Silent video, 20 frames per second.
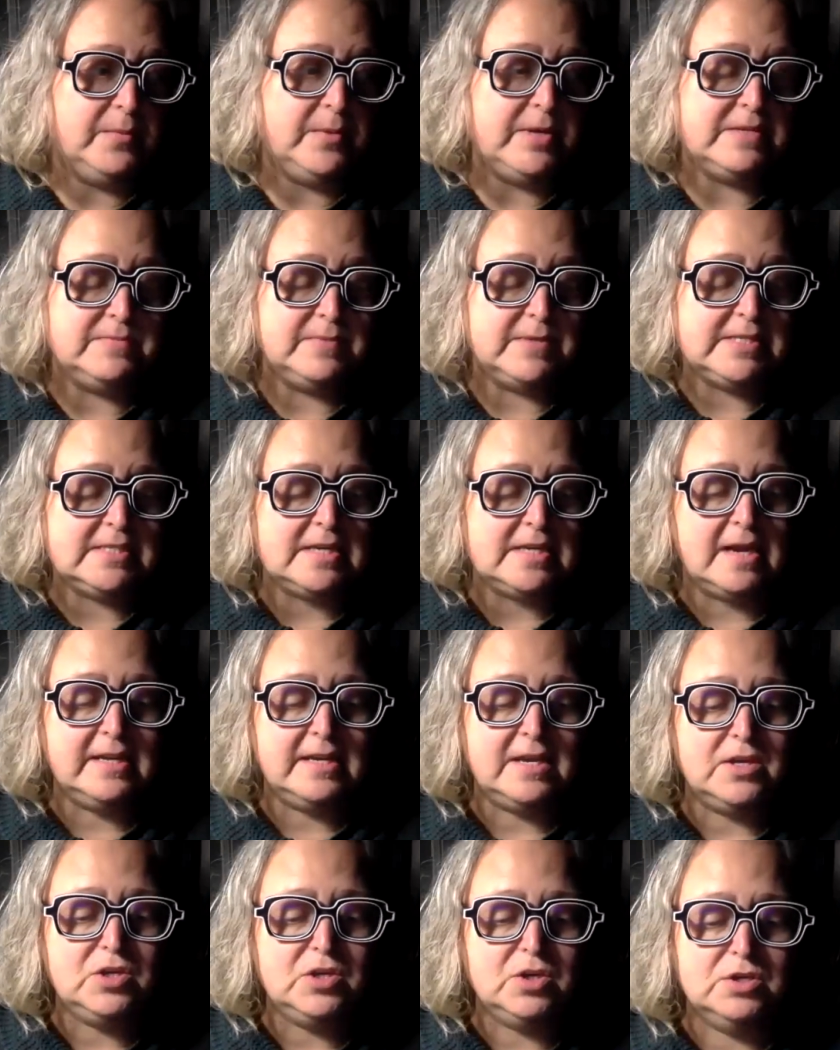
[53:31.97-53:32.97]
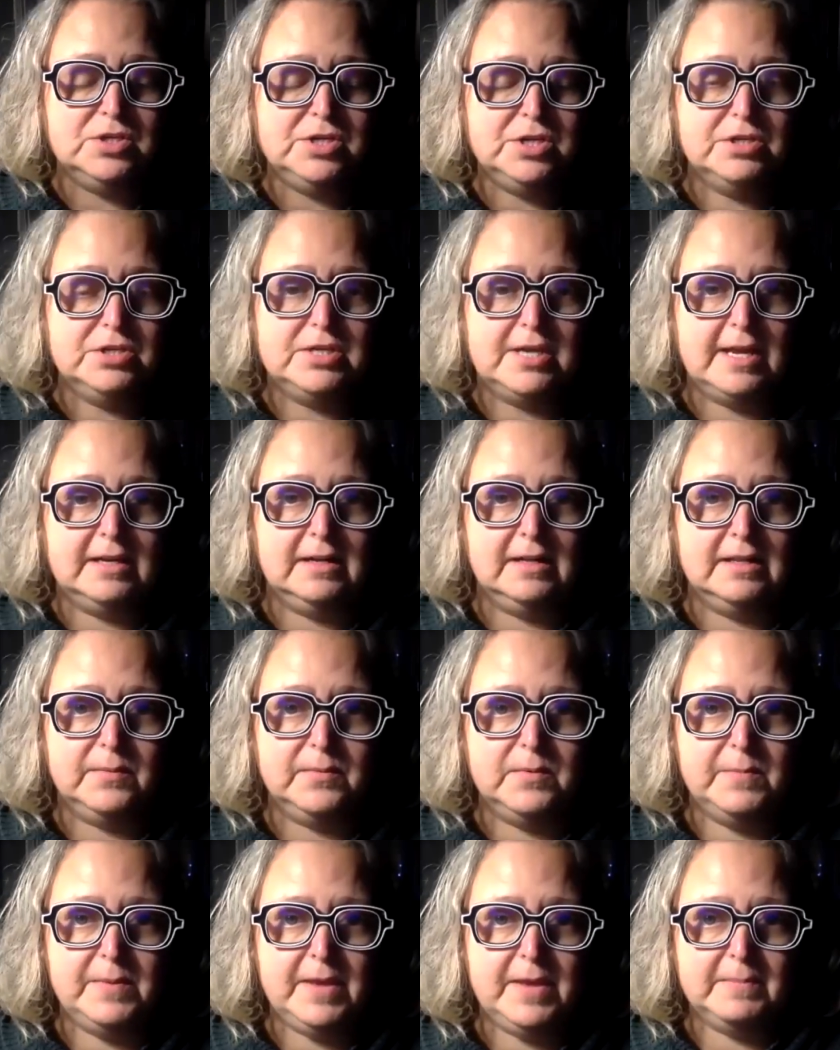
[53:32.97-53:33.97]
We're starting a YouTube channel that
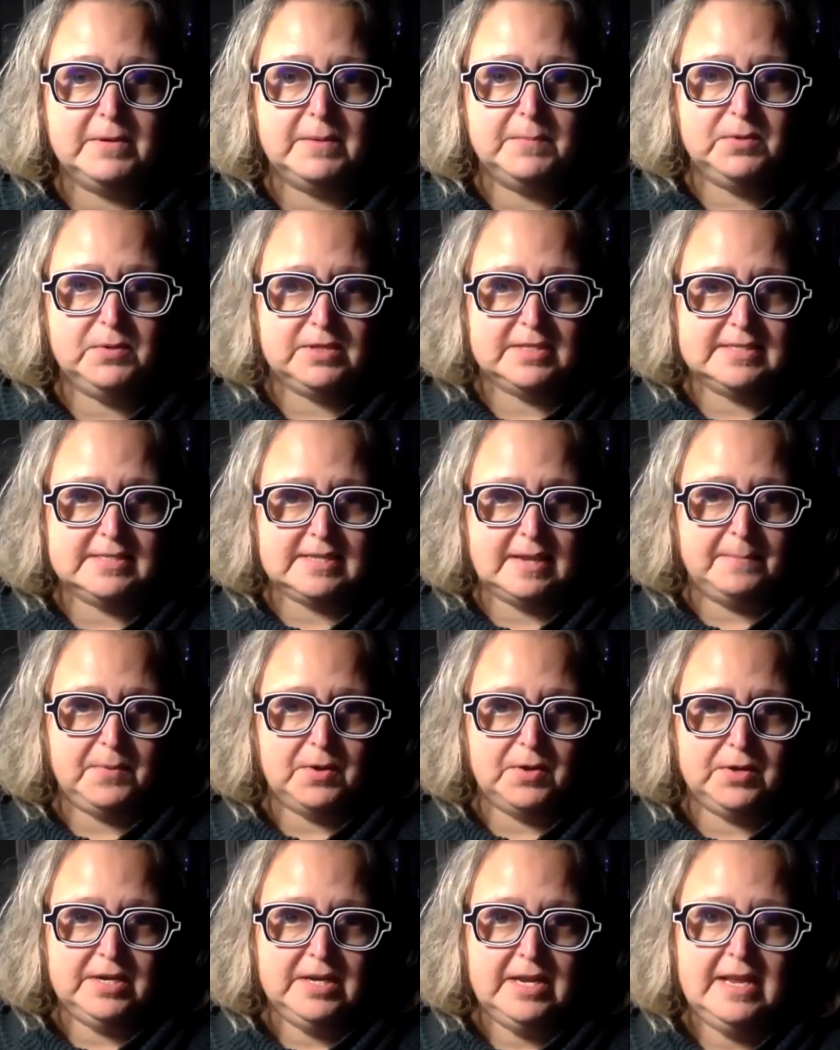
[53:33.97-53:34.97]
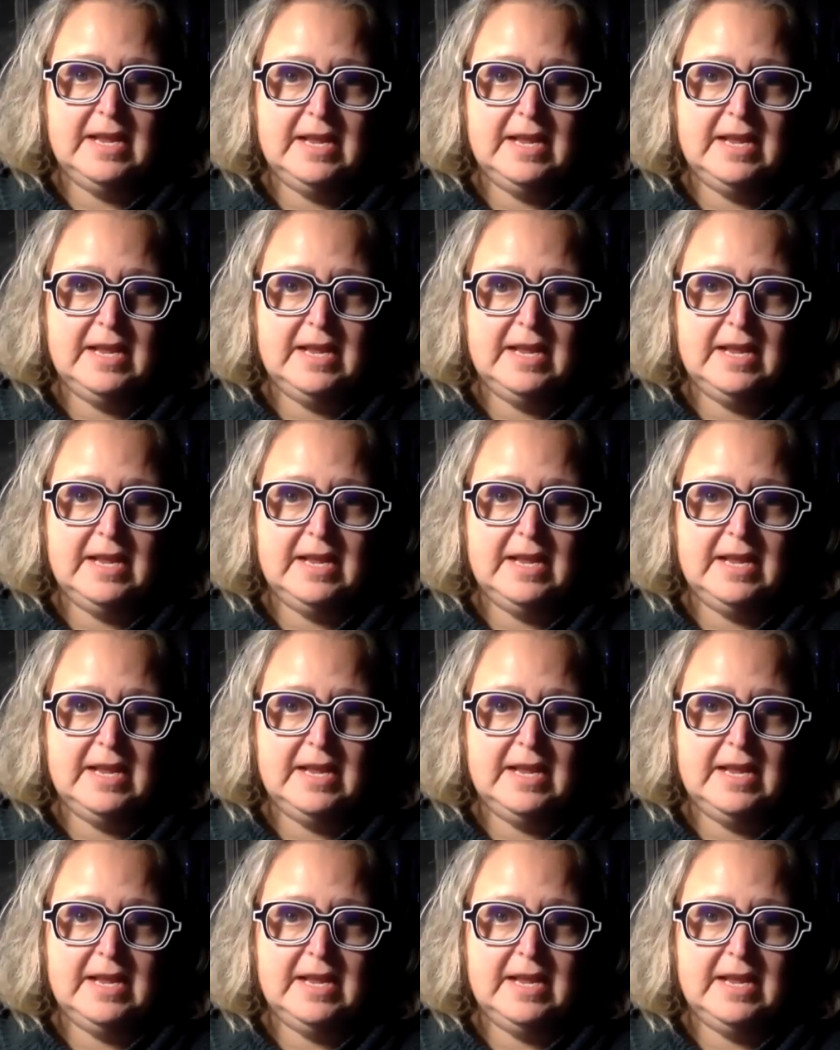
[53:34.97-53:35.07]
we'll be able to put this up on.